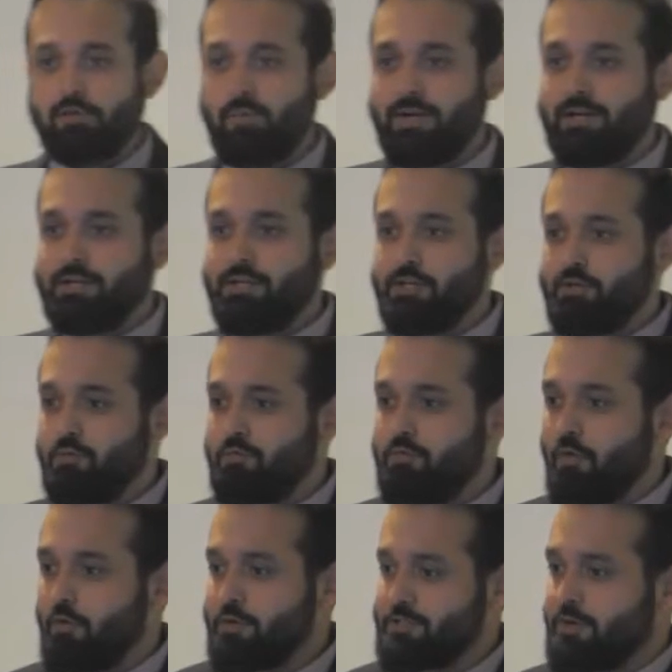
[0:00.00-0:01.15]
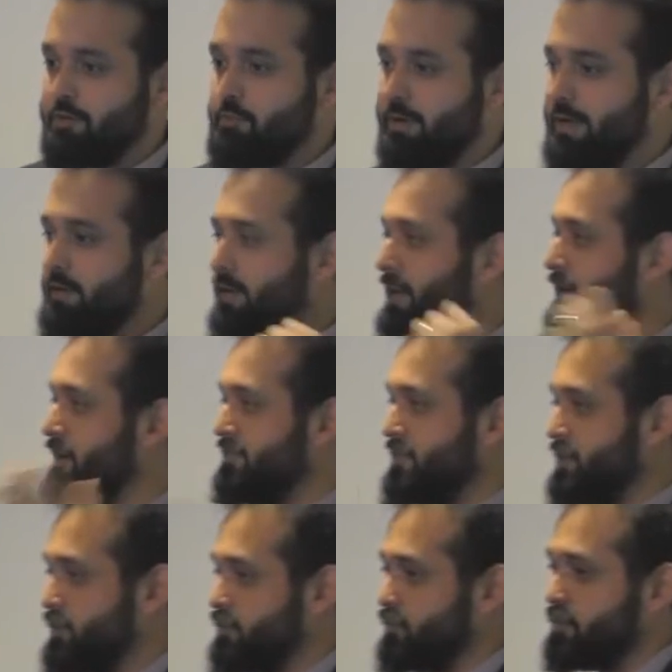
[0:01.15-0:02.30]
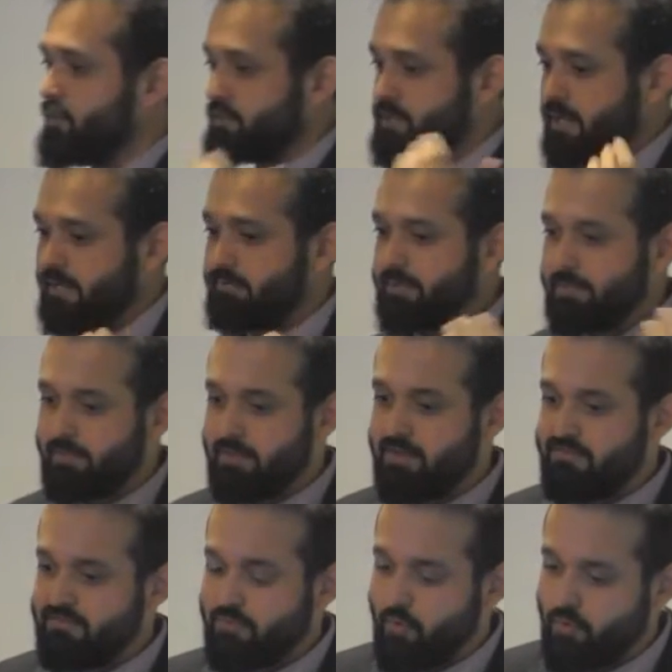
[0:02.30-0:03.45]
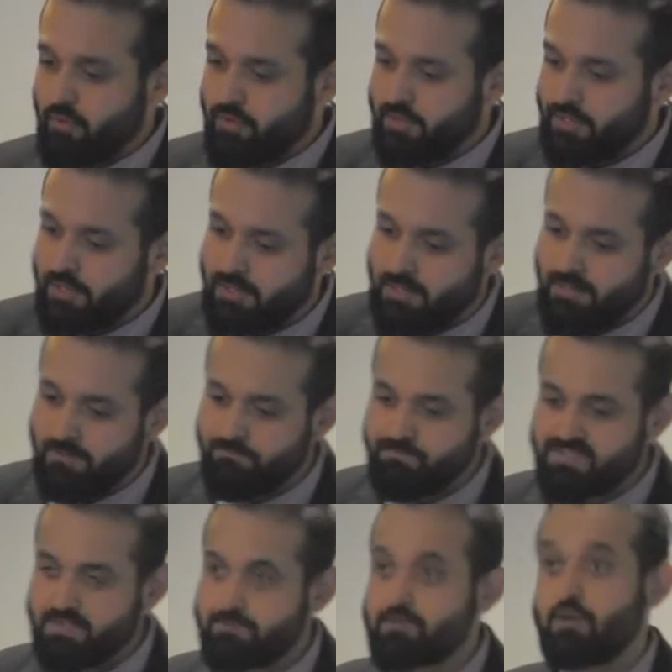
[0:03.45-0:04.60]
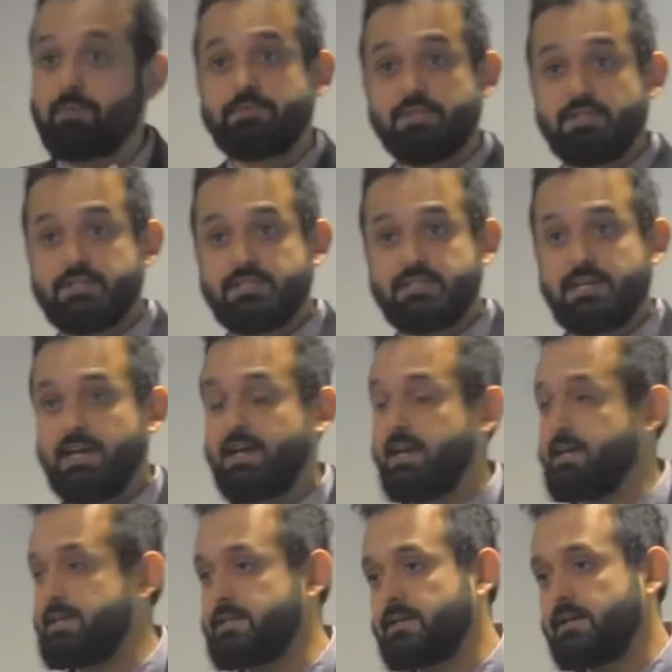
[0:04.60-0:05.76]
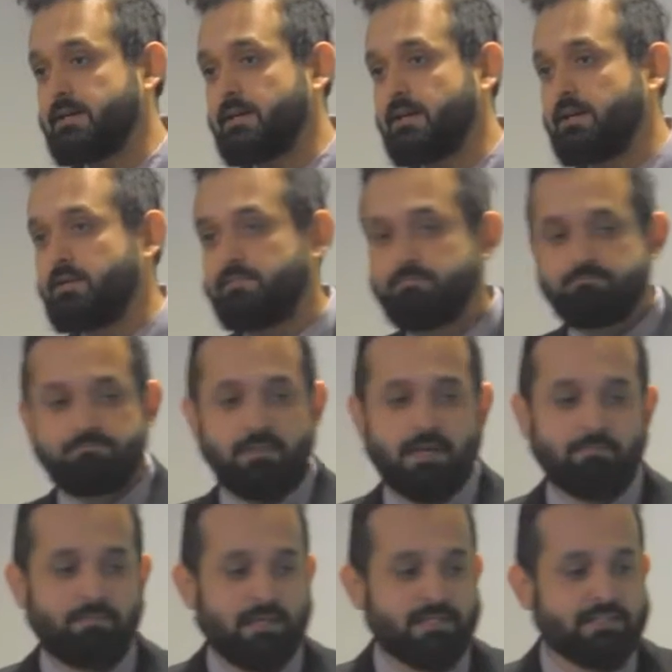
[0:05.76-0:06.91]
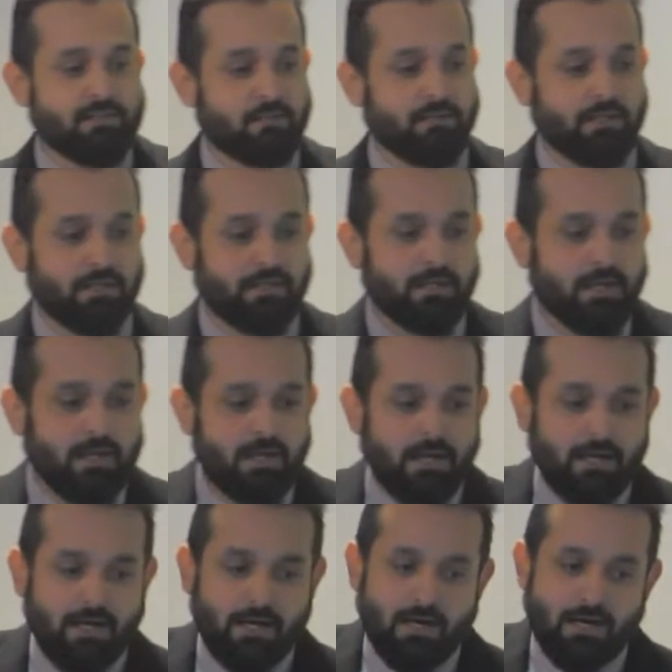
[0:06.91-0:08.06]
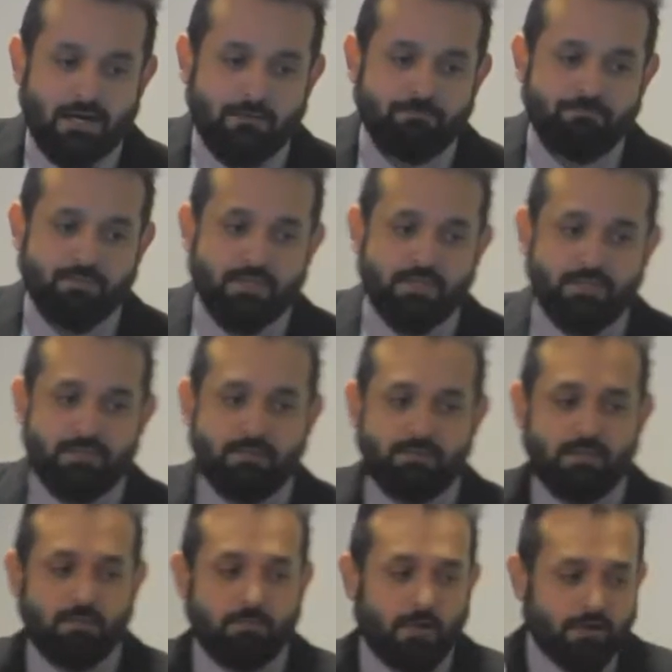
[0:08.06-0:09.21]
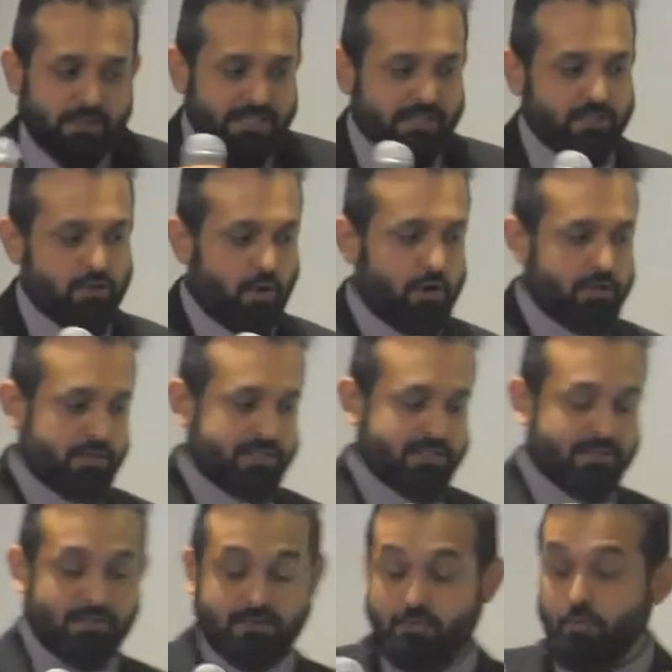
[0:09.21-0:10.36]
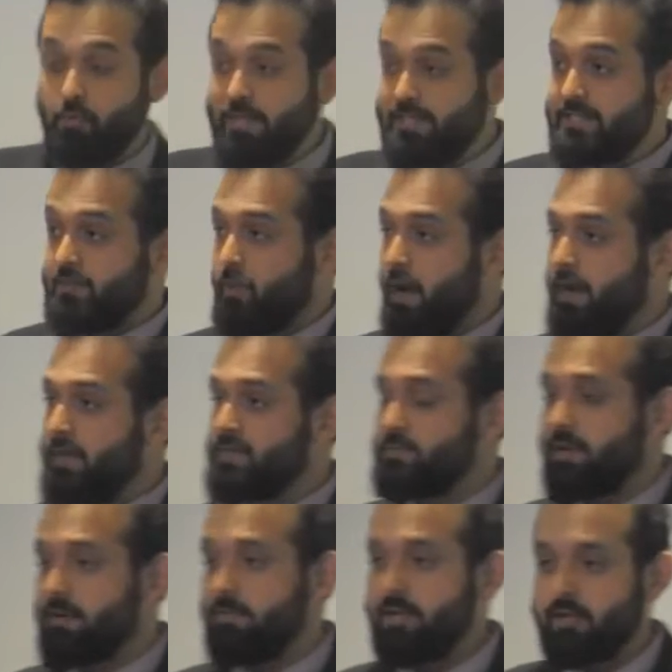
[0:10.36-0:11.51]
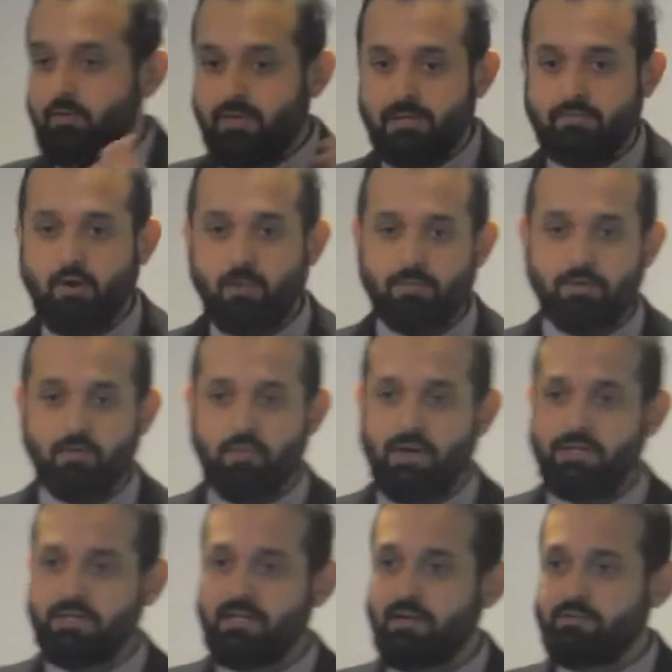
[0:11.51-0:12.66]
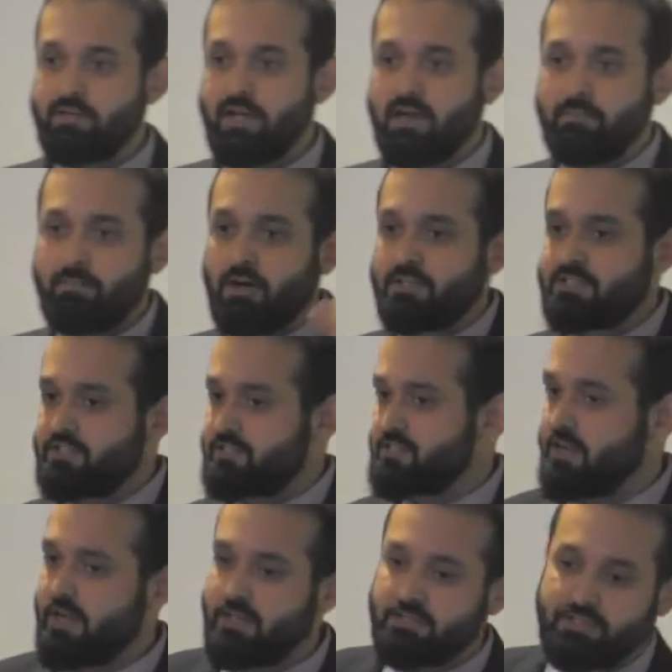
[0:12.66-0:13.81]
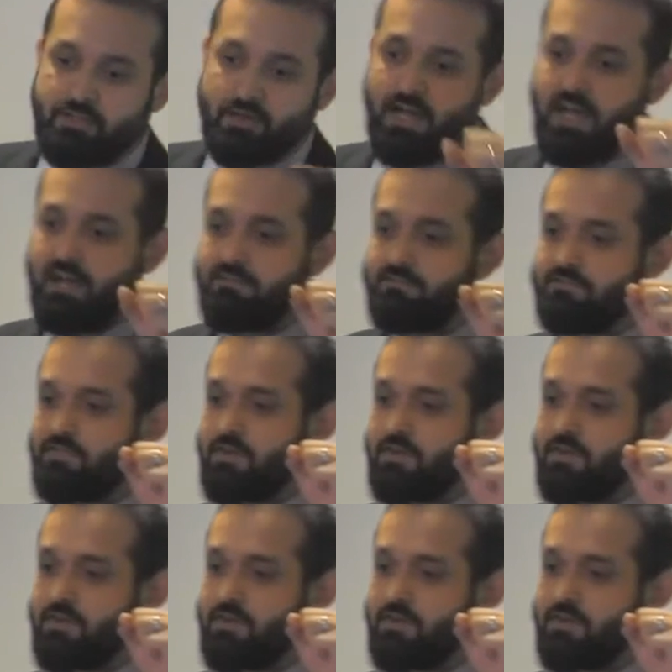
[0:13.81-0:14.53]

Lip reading: where you focus on recurring revenue. You sign people up for subscriptions, and basically the marketing dollars. The reason why it's becoming really popular right now, you have Boxer Style, you have